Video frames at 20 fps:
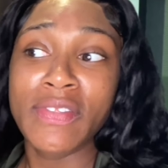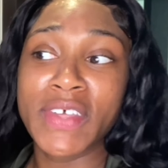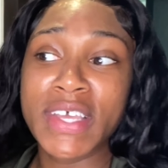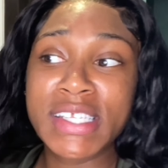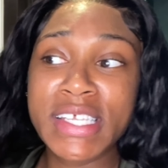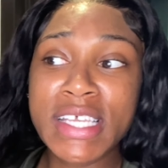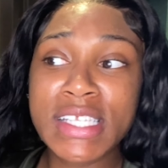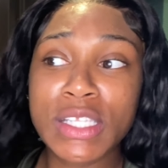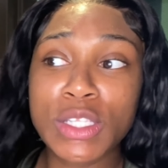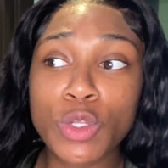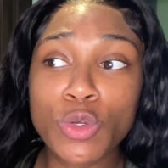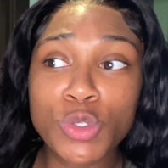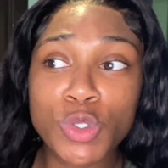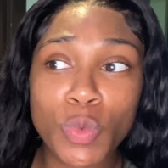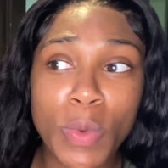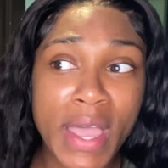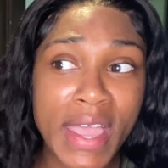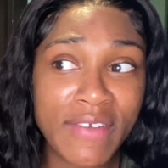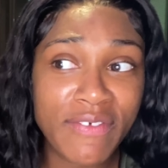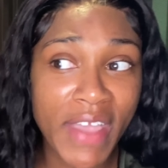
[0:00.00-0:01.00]
This is loose
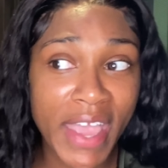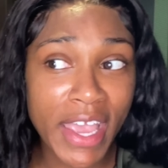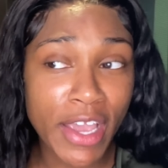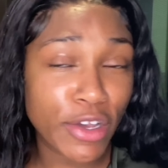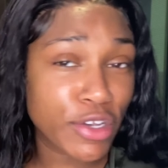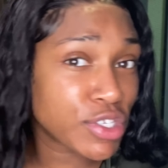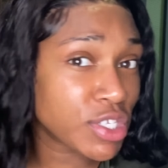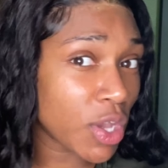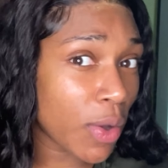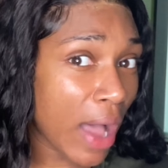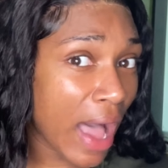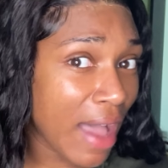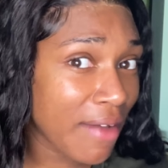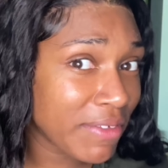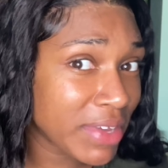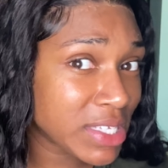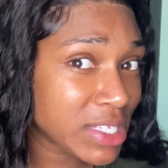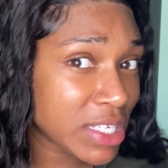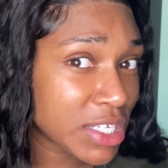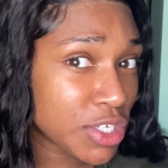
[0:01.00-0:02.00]
wave hair, so
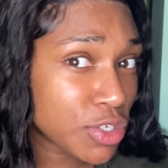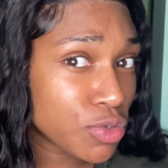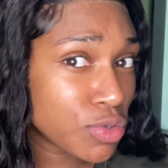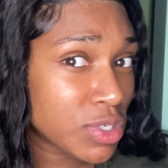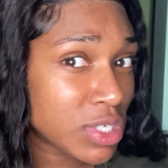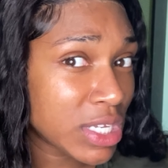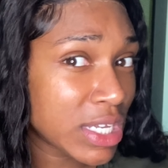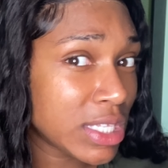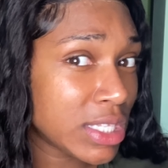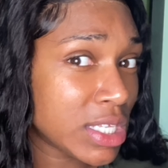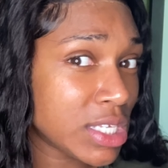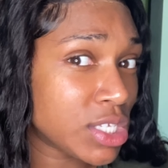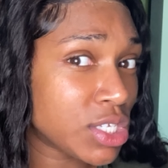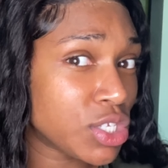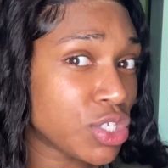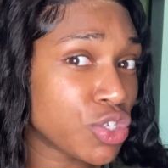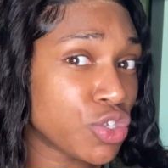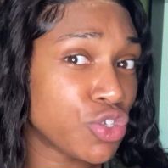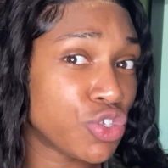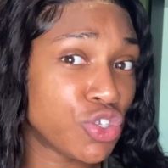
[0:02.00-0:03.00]
obviously you see
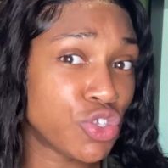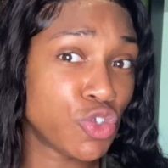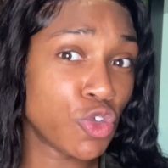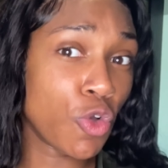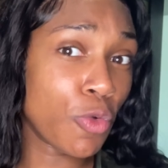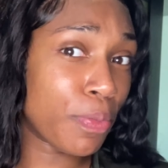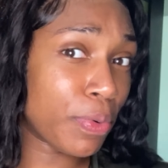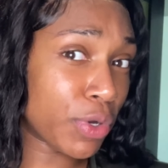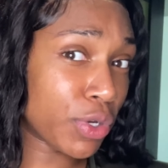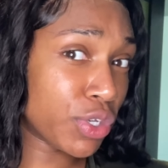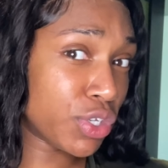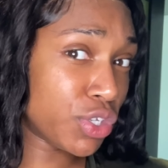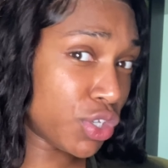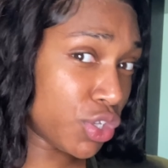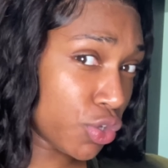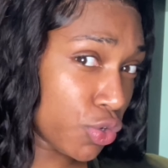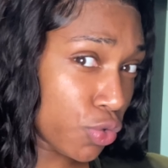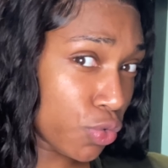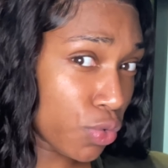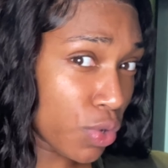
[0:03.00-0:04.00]
this super
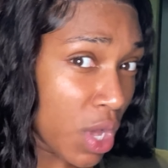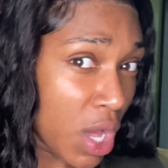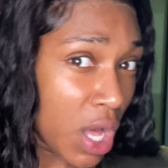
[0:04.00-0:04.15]
cute